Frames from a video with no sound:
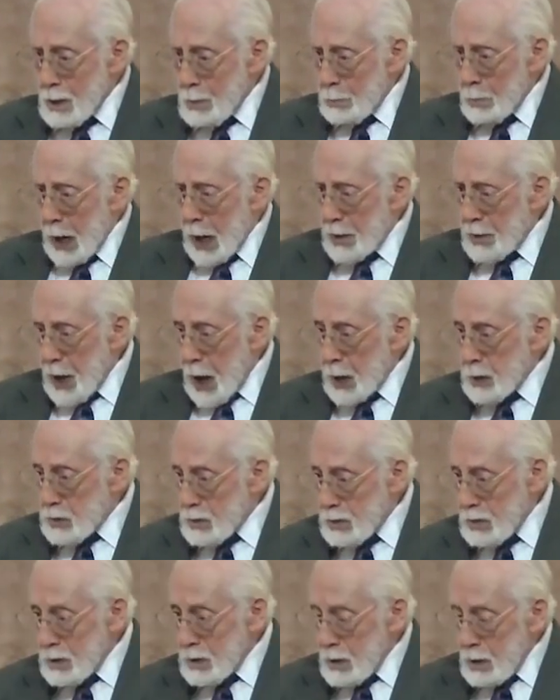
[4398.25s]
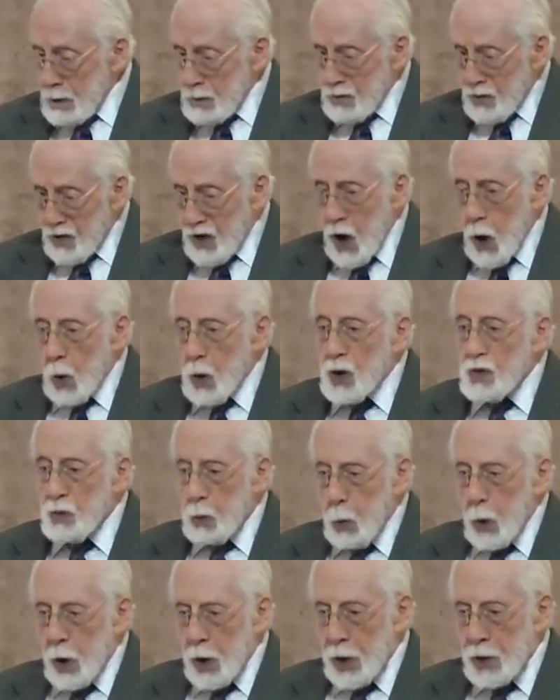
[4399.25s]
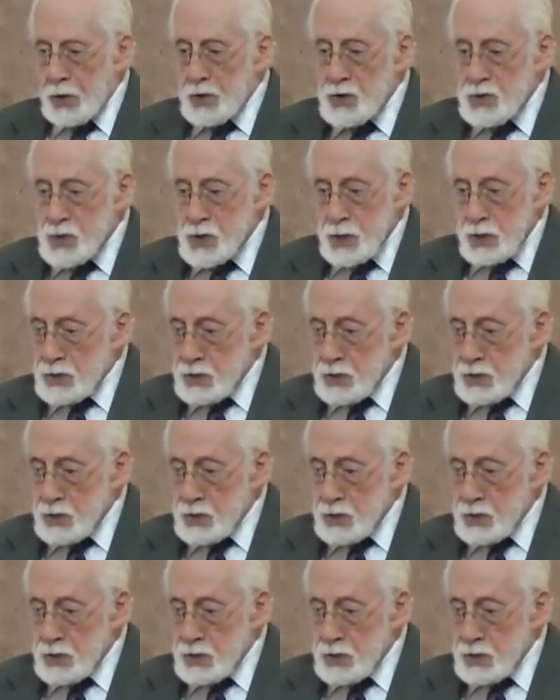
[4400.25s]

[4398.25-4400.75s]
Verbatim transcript: by that flow of words.